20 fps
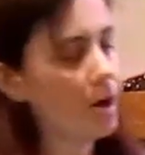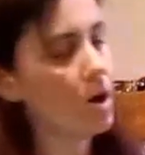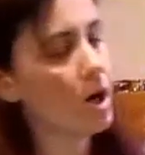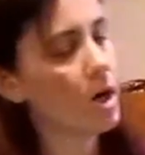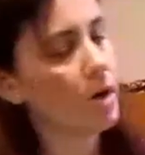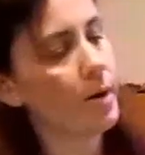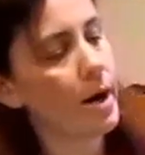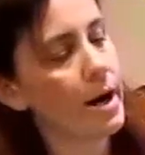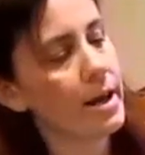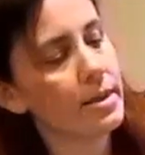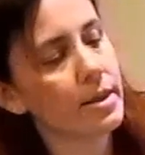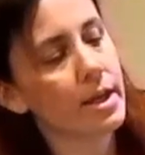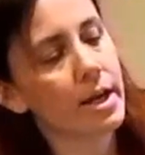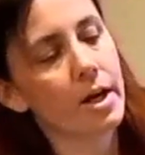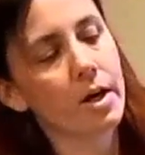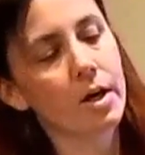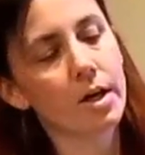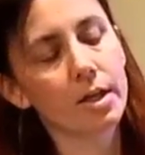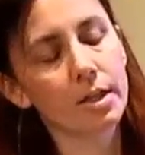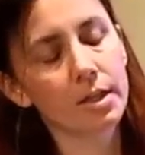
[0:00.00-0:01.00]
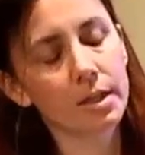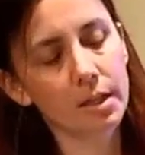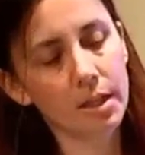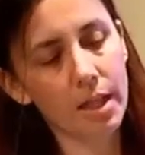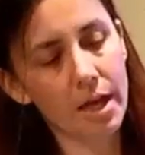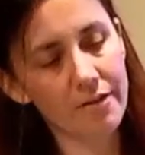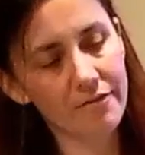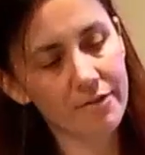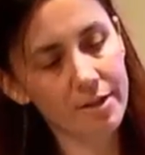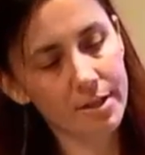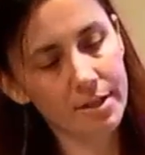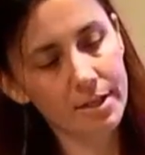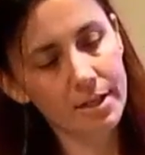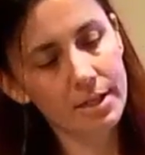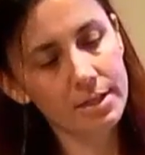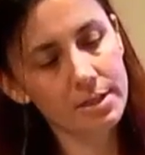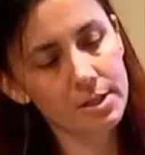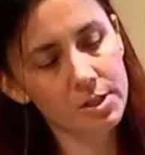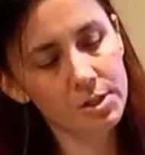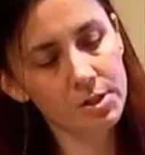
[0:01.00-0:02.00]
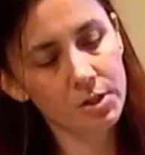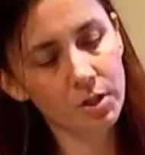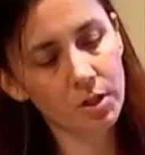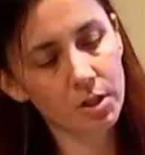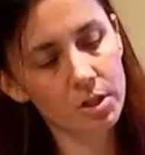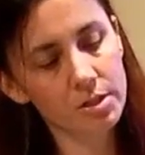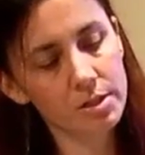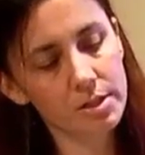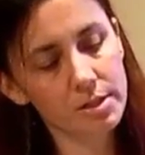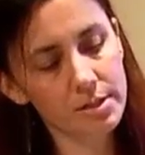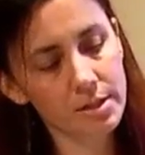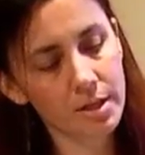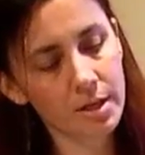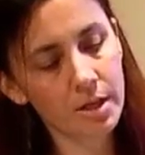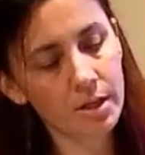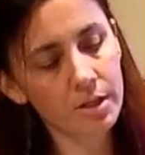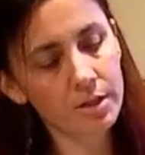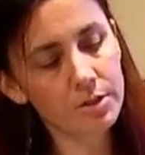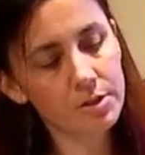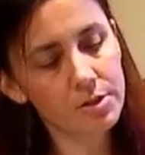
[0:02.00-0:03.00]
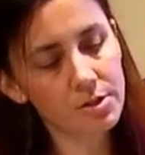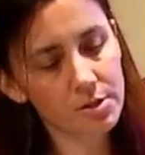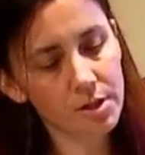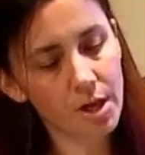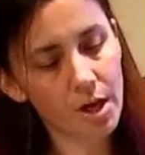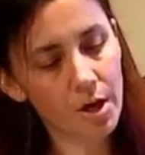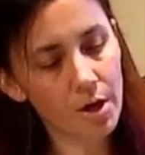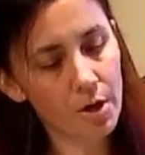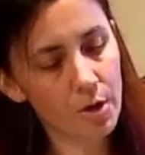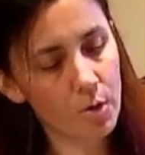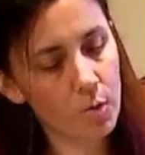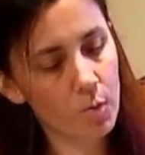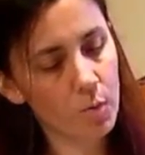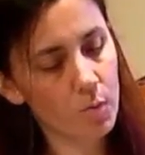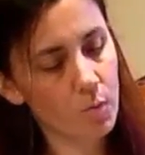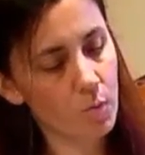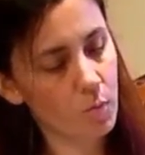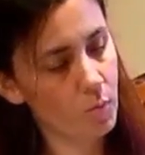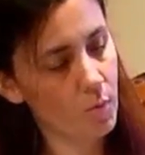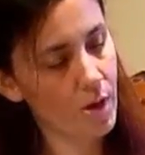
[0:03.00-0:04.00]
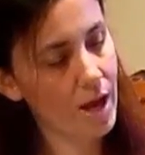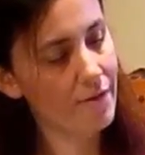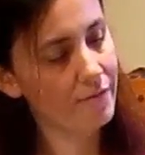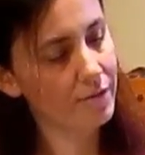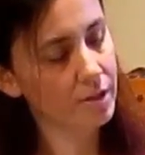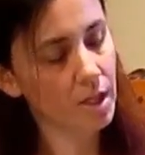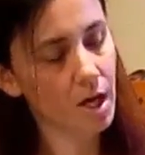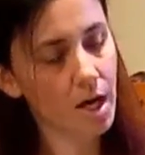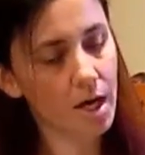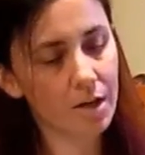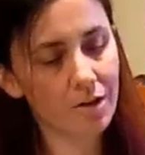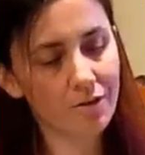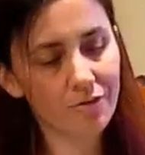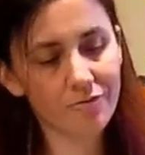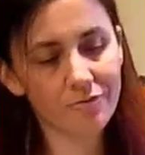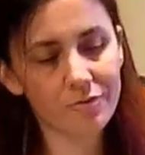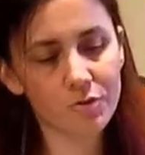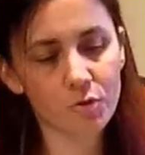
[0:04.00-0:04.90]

are right there, 11 inserts. So we have a lot of